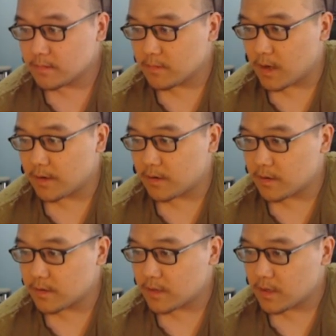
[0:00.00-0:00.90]
Other
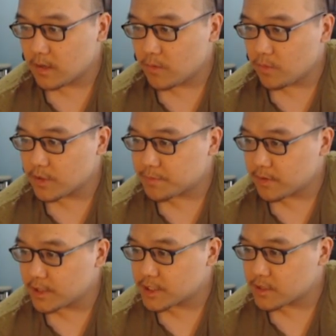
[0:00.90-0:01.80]
than that, it was
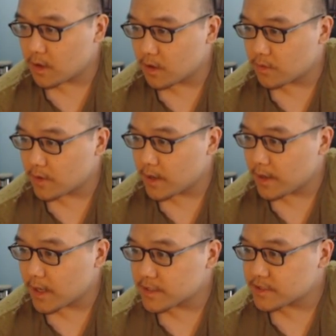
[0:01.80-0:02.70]
pretty
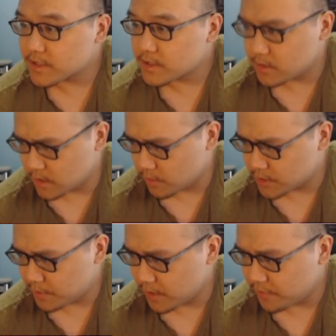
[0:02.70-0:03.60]
alright, as it was
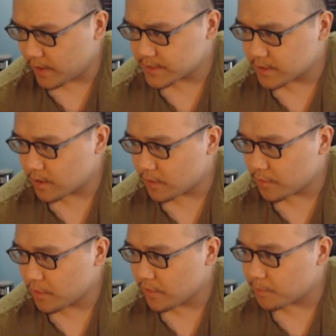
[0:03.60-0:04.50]
pretty fast to get over
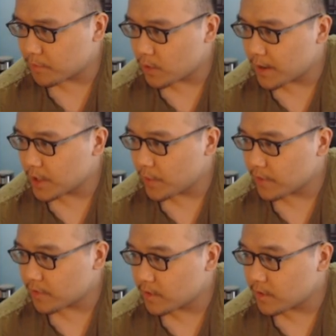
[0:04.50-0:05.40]
with. Quite
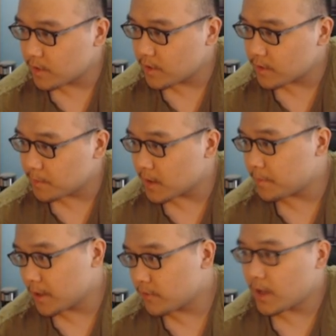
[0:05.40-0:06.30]
annoying for it being
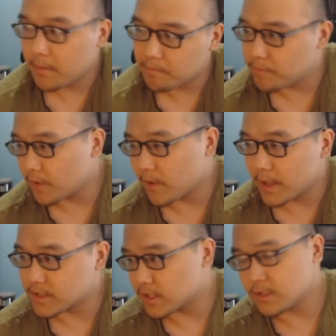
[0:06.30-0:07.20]
ping reliant. Ping
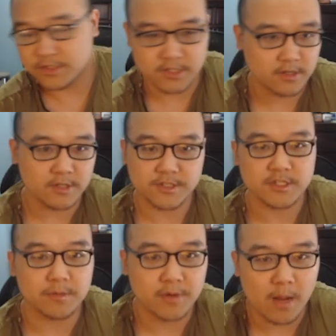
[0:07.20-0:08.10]
reliant is a
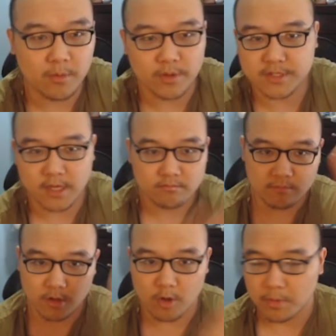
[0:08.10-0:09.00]
consistent problem. Once again,
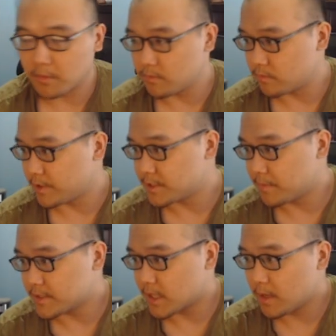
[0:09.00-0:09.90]
global
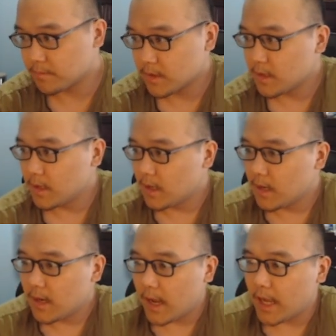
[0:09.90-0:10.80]
region-based game.
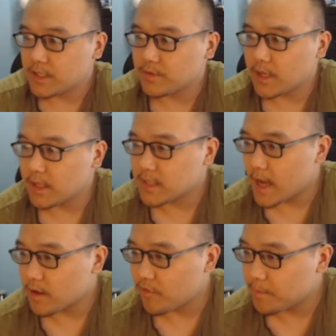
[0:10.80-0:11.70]
As it was getting
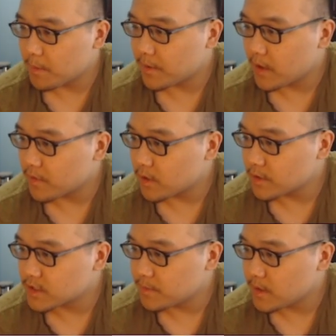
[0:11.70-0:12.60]
tackled from people not even
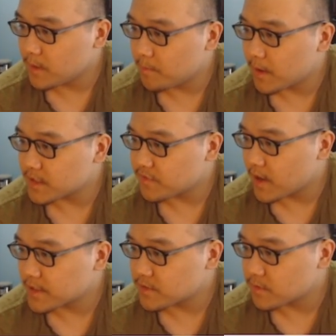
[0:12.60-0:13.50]
close to me, but a
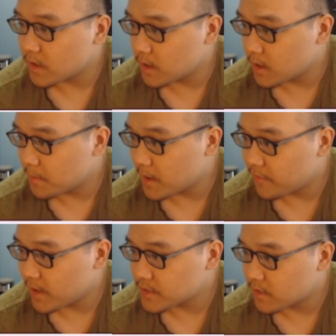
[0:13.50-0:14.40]

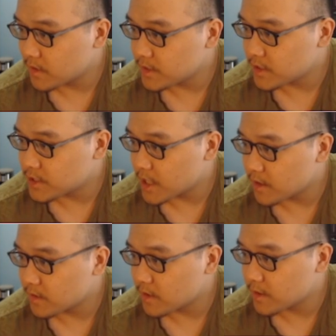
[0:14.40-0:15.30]
fast run, easy check
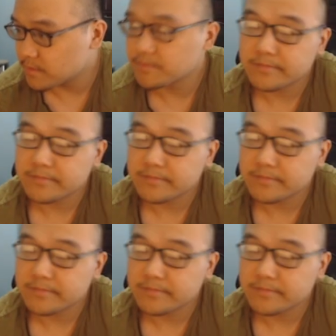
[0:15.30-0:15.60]
and done.